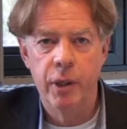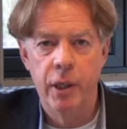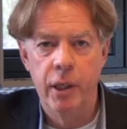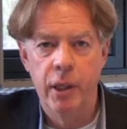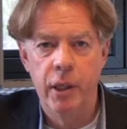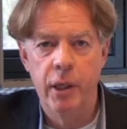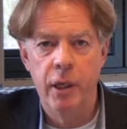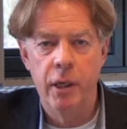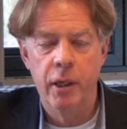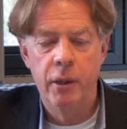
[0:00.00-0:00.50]

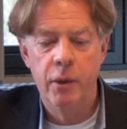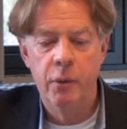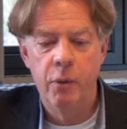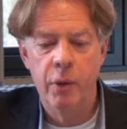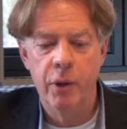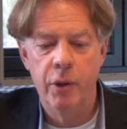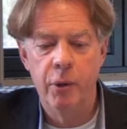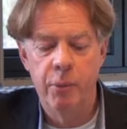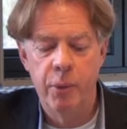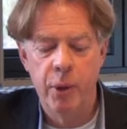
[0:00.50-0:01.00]

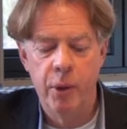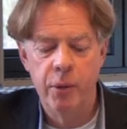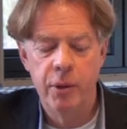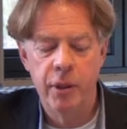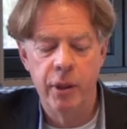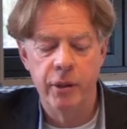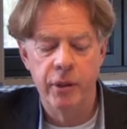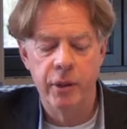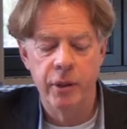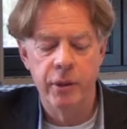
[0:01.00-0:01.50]
the
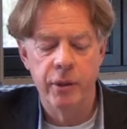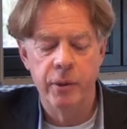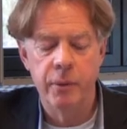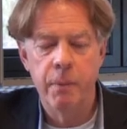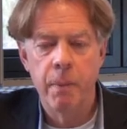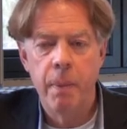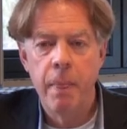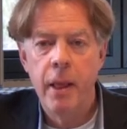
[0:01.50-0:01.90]
processes.